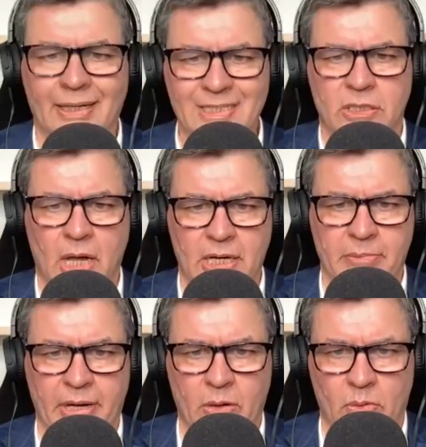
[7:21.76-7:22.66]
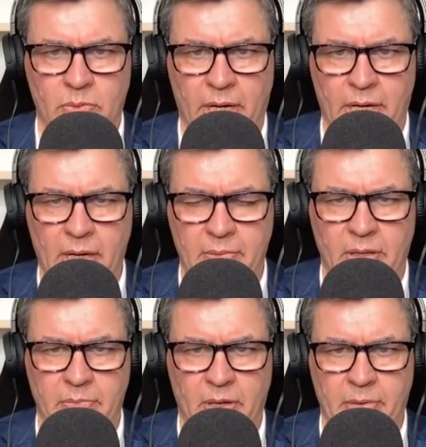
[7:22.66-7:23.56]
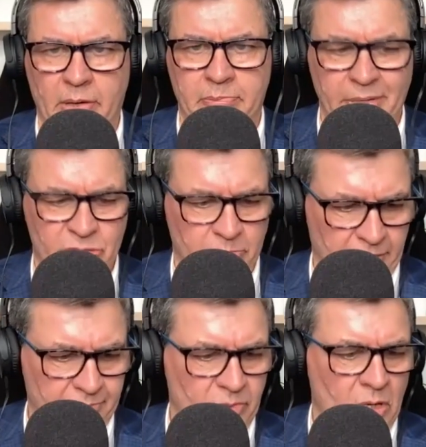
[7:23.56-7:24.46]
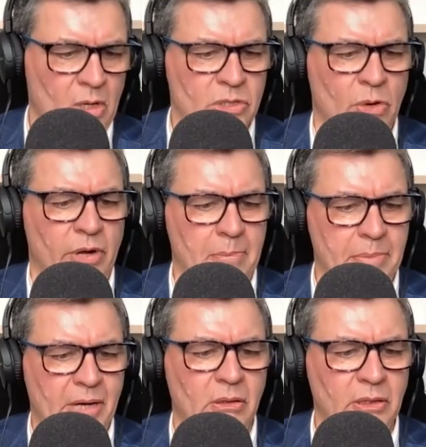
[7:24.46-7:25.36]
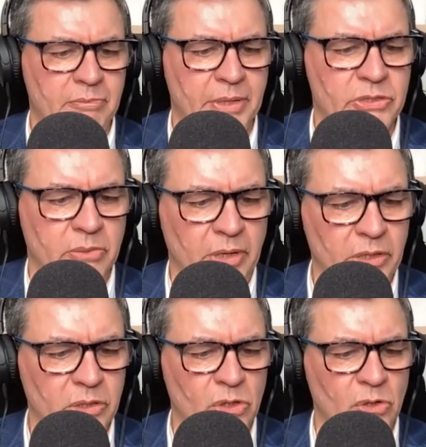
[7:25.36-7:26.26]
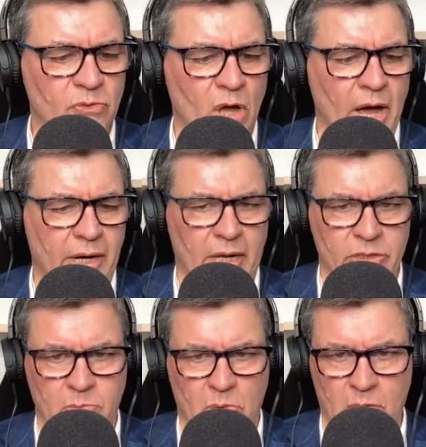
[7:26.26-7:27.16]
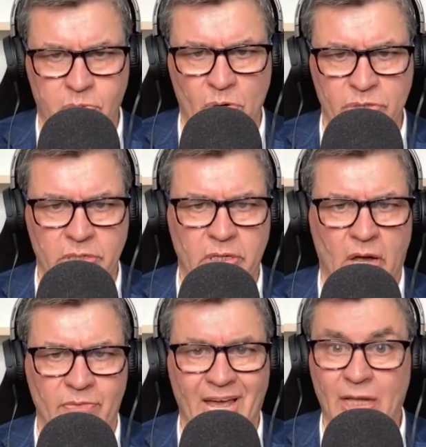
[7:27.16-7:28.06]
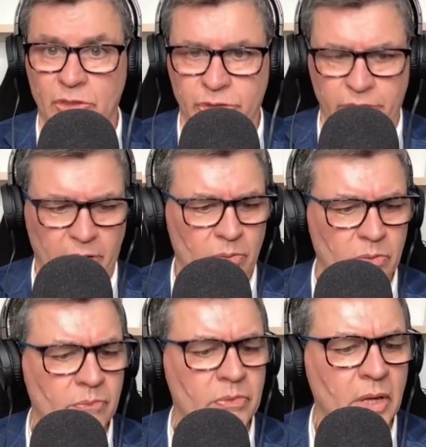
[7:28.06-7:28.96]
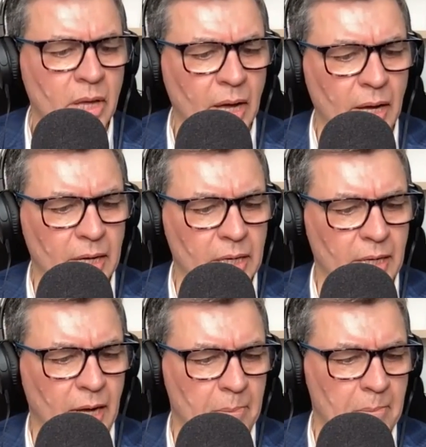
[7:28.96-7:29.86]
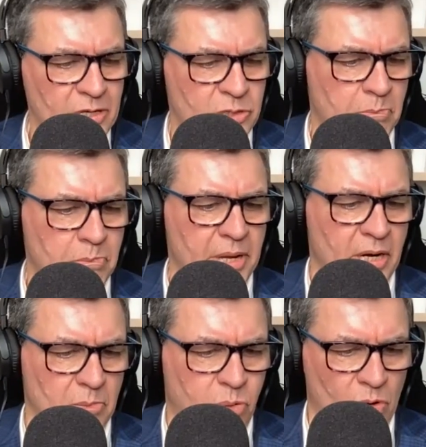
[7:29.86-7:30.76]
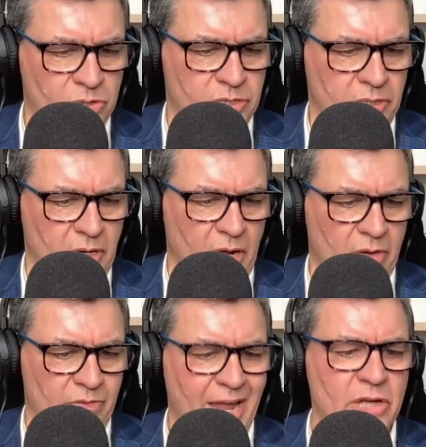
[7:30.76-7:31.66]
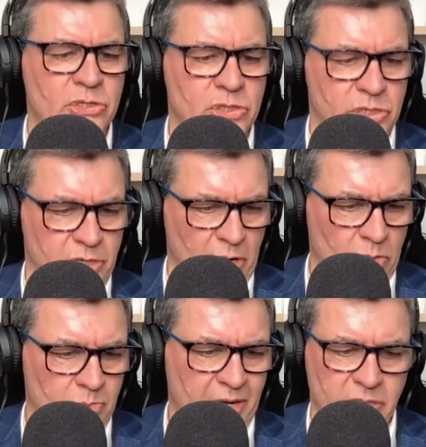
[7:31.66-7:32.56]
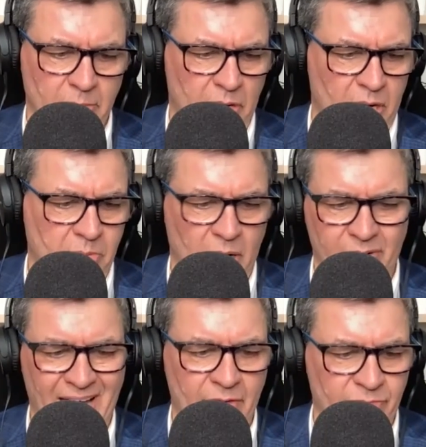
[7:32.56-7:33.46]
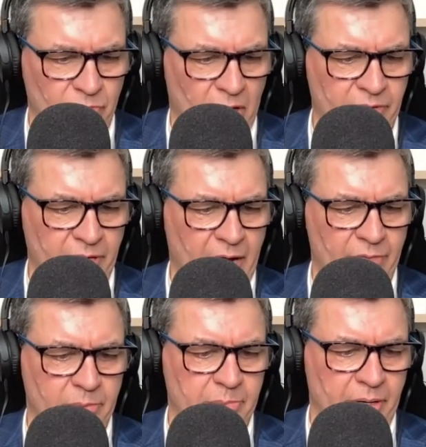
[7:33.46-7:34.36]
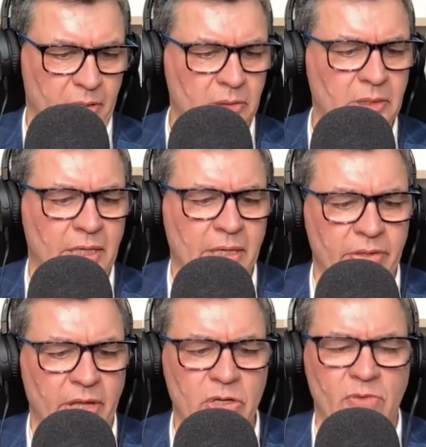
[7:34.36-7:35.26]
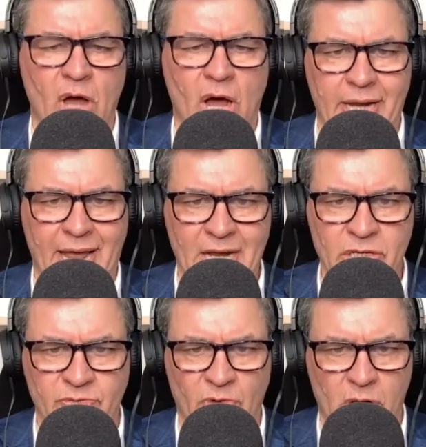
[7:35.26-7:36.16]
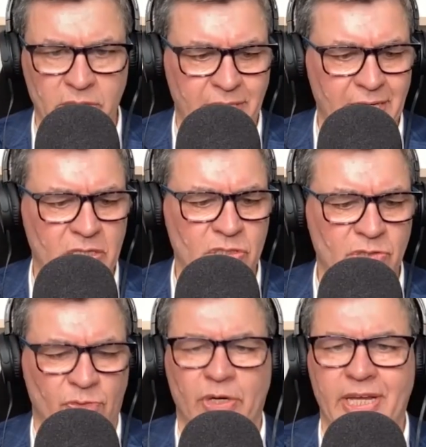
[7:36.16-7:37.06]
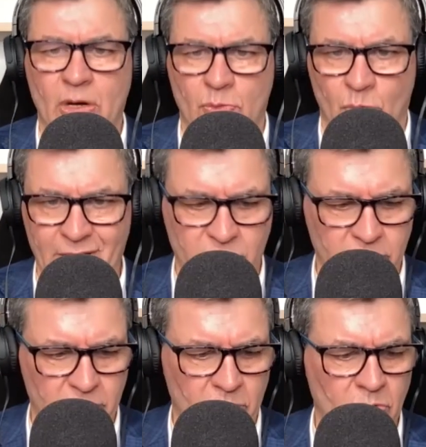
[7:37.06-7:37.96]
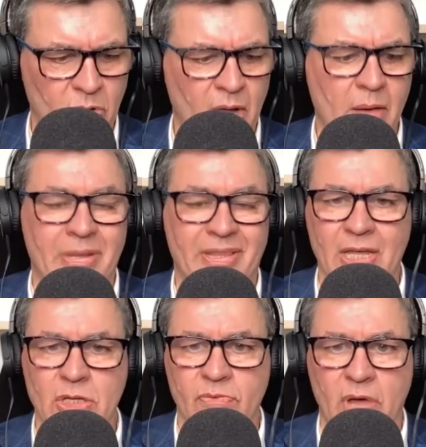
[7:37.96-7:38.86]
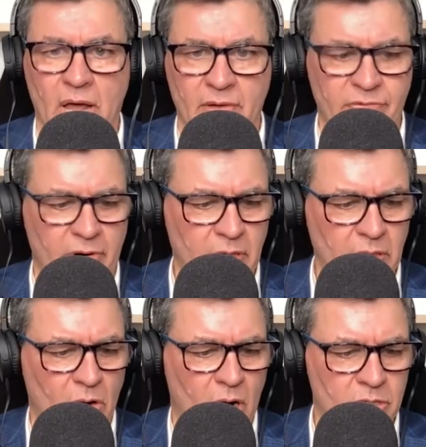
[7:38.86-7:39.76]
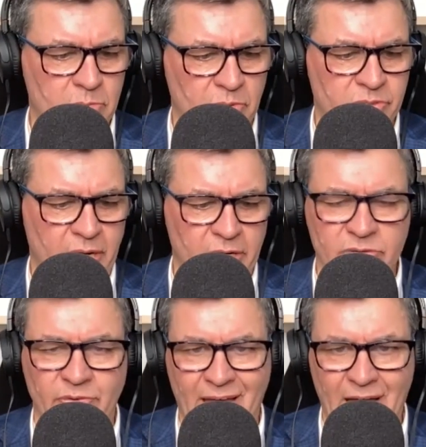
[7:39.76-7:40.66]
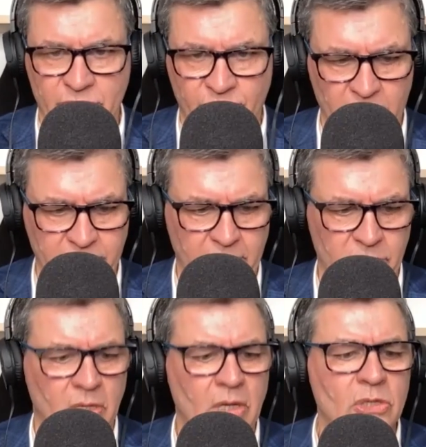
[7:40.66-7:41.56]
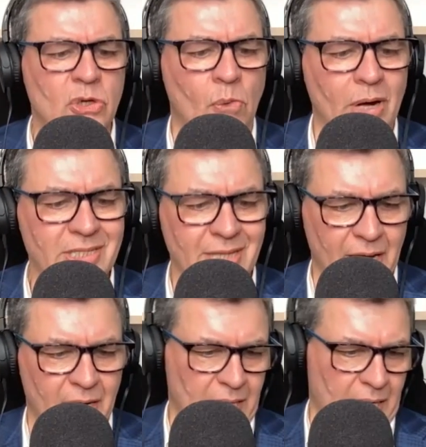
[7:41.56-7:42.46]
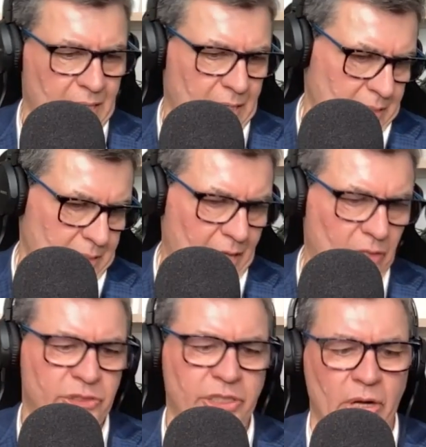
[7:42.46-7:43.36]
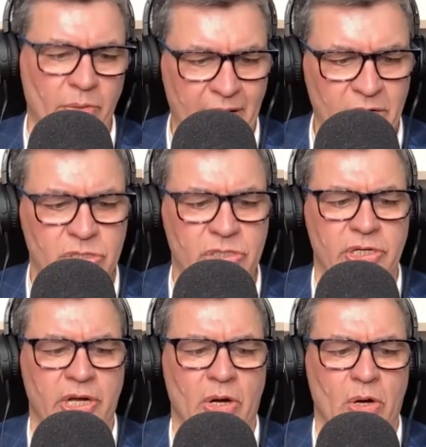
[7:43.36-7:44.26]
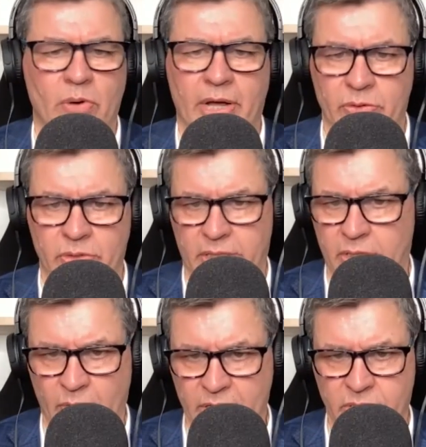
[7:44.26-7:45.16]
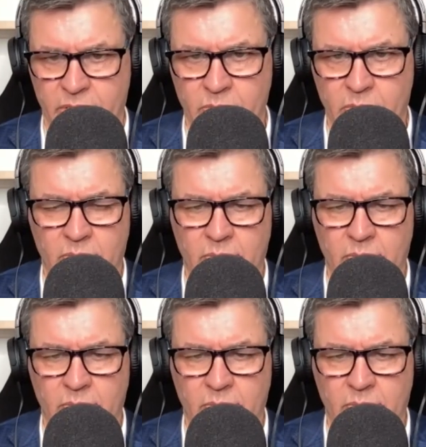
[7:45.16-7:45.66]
now let's talk about bitumen. So in a barrel of bitumen, you've got a small portion of LGO, a much bigger portion of HGO, makes up about roughly half the barrel. Then you've got asphaltenes-free residue, but then you've got a very large percentage of asphaltenes. So what's LGO, HGO, and the residue?